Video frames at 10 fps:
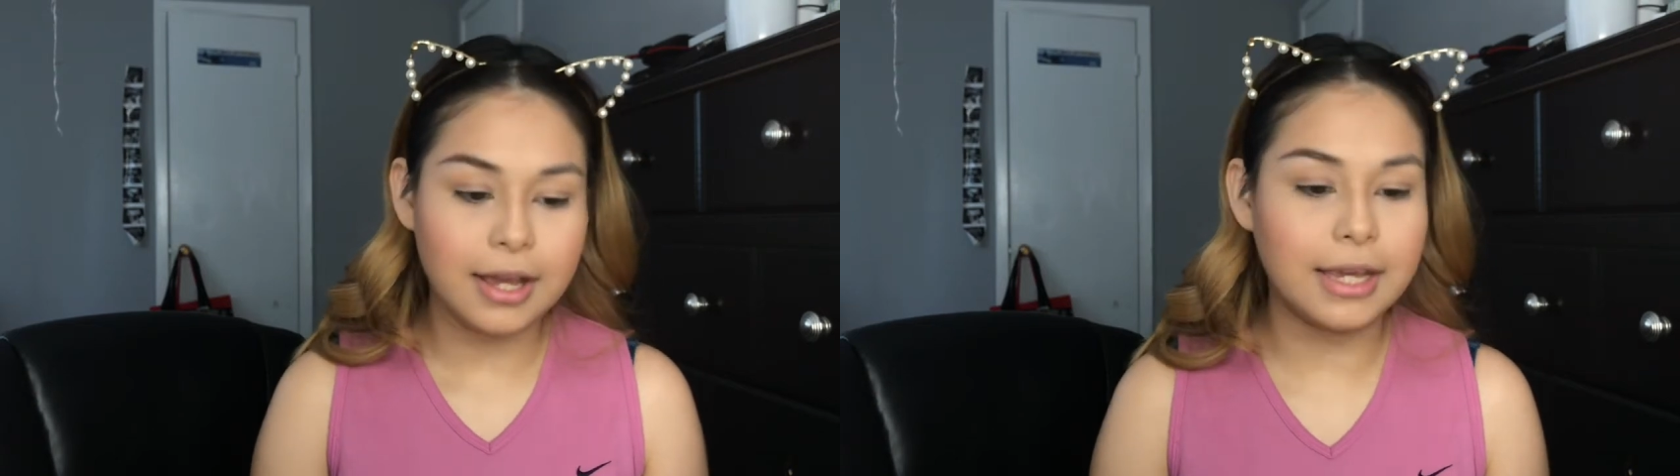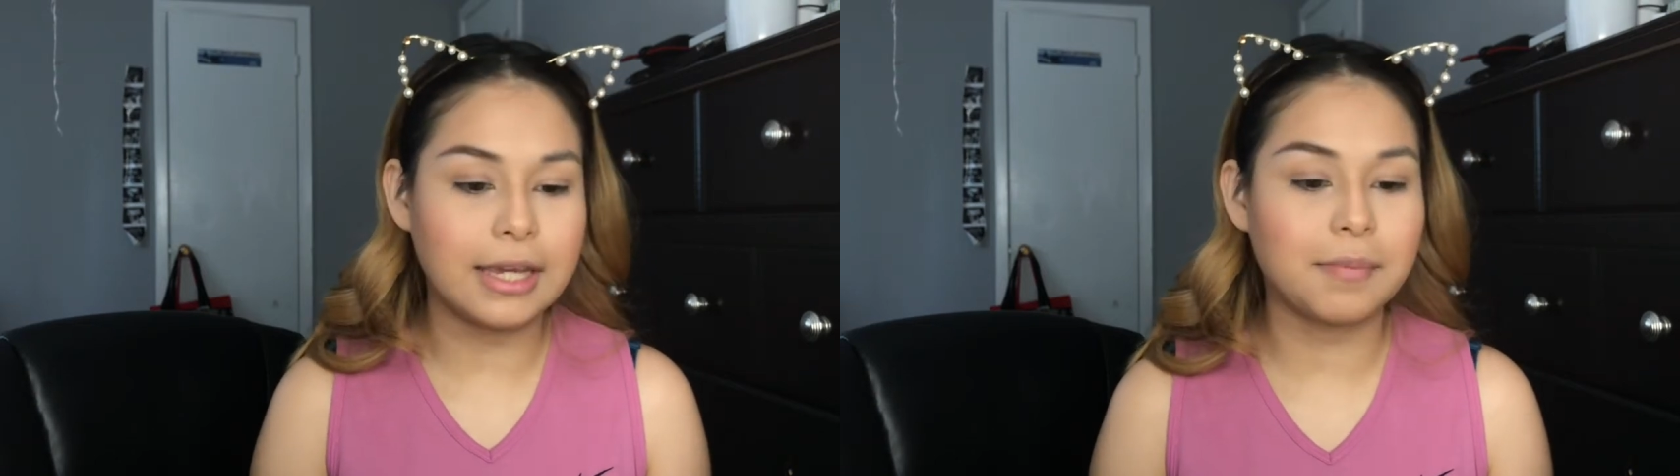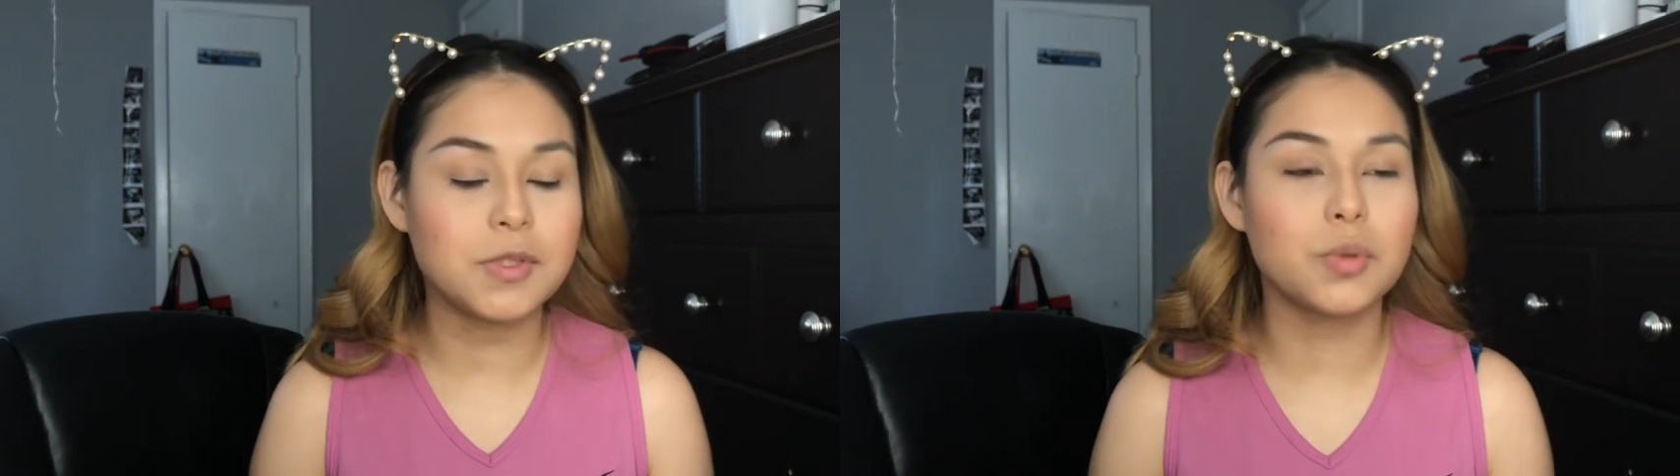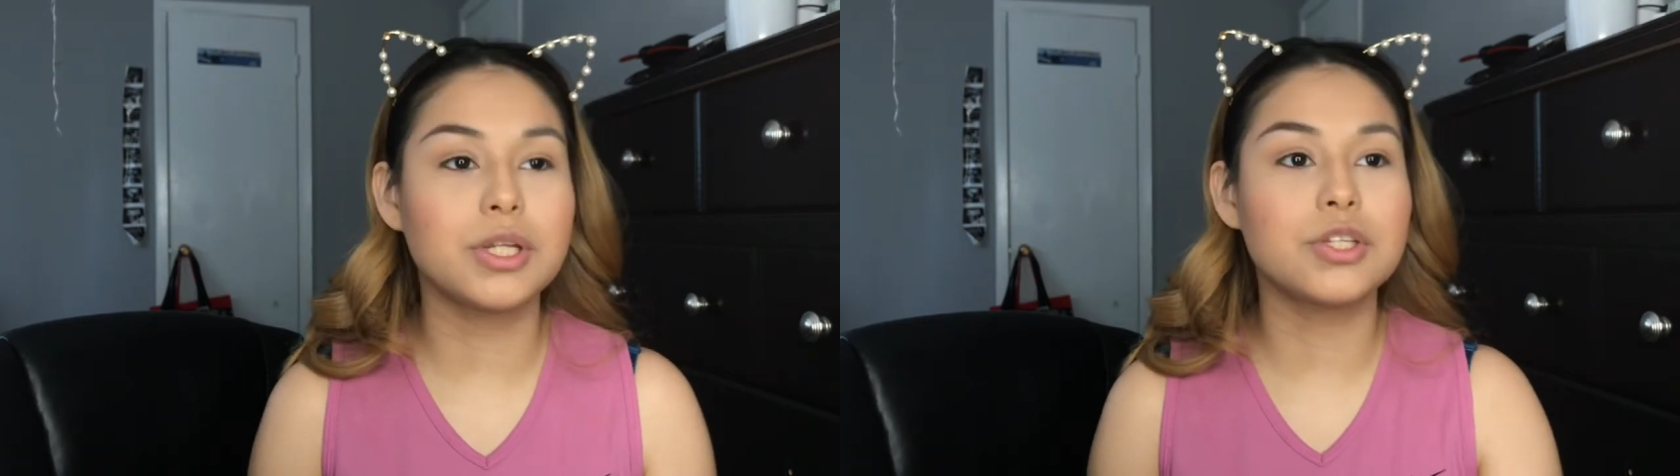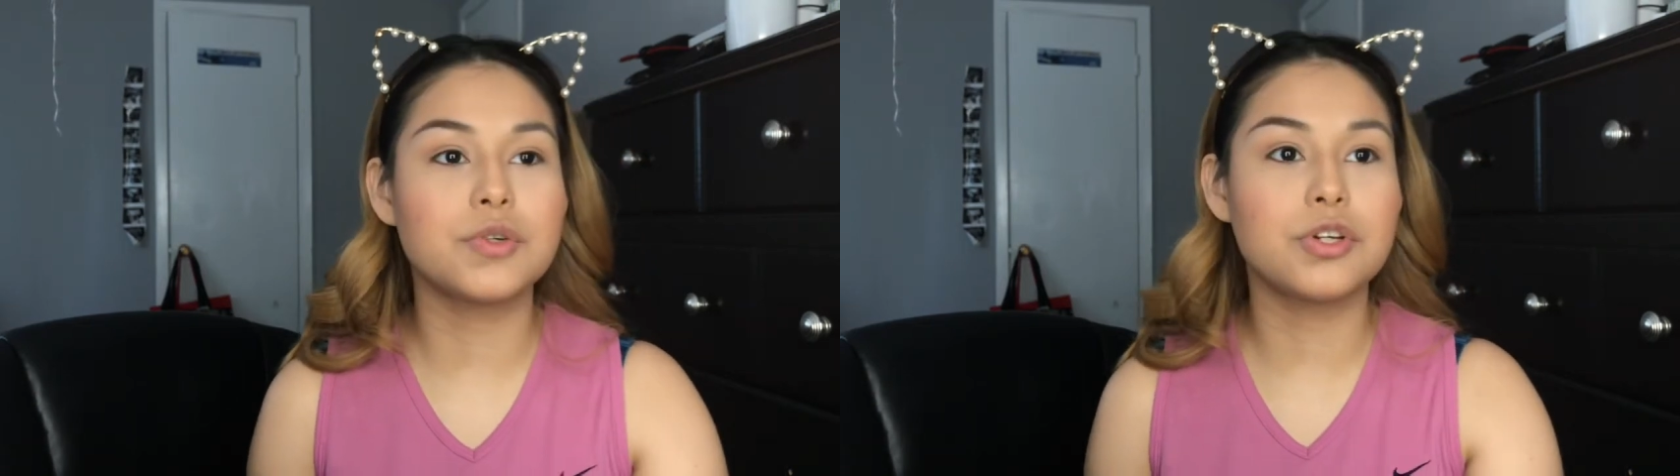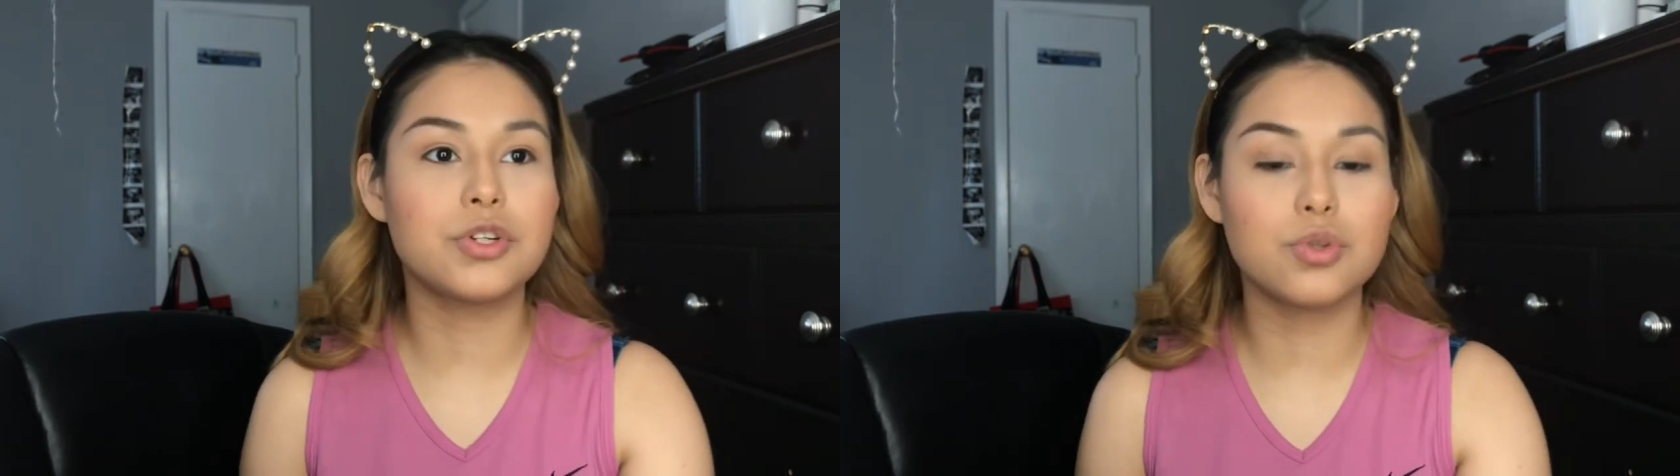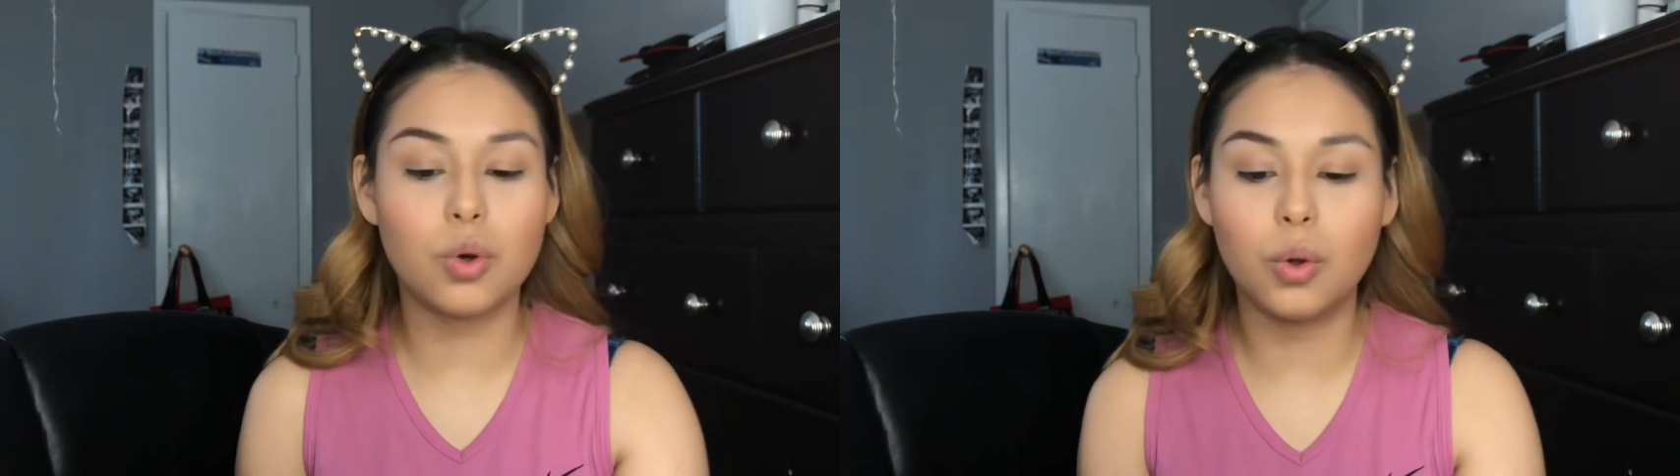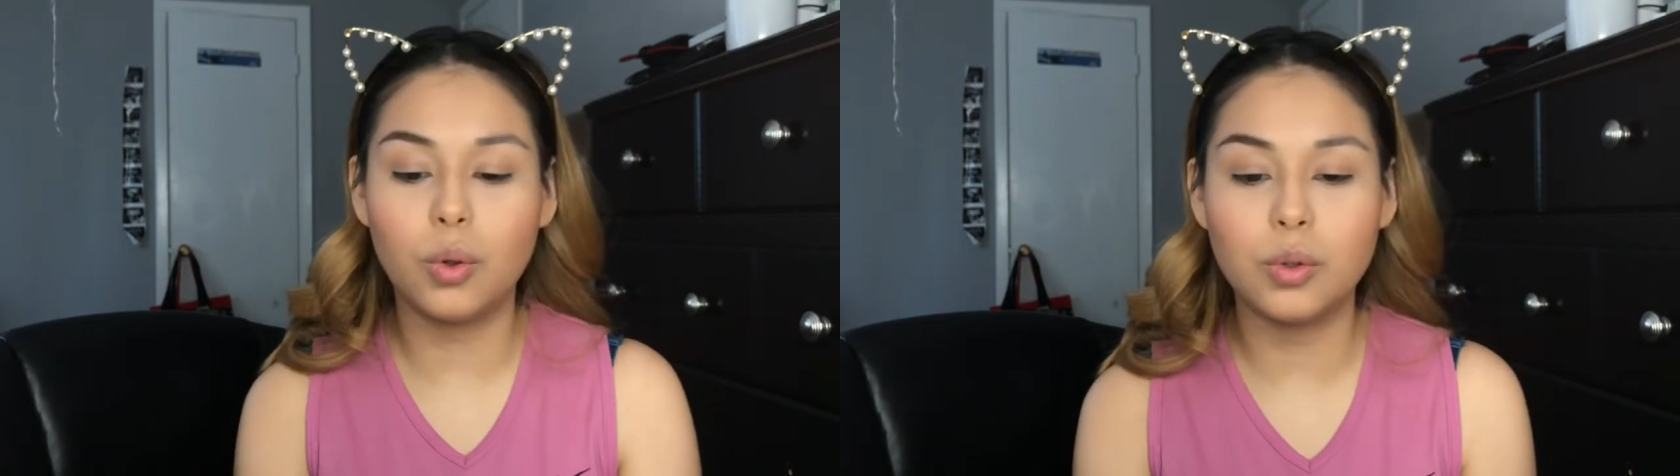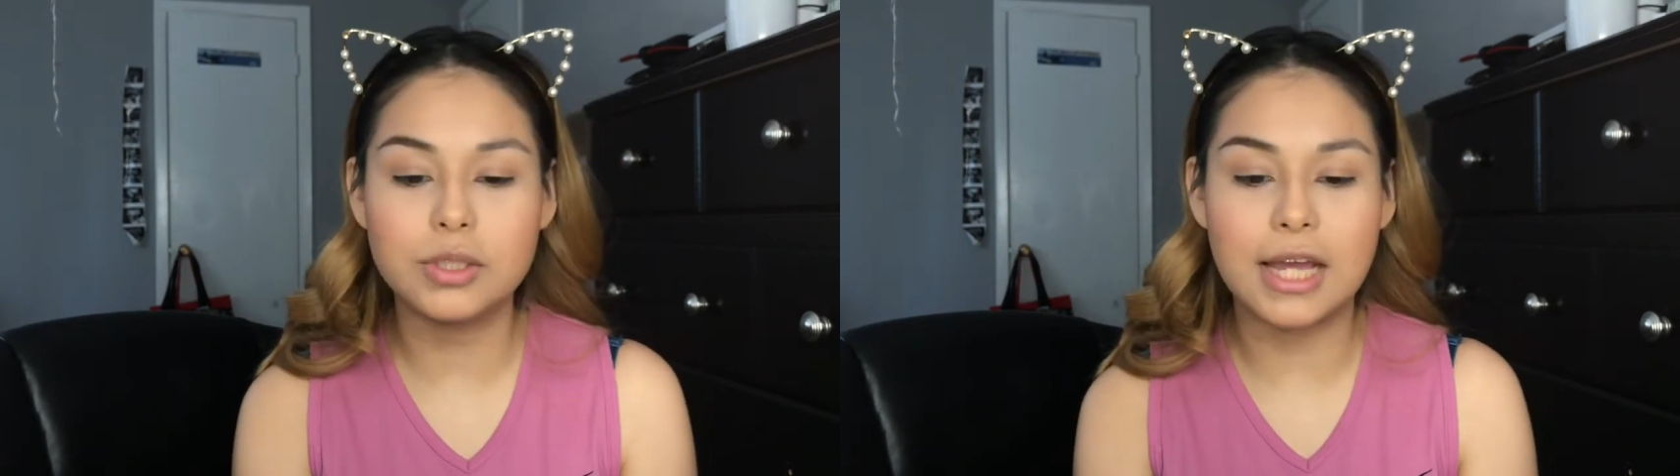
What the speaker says: I am 22 years old.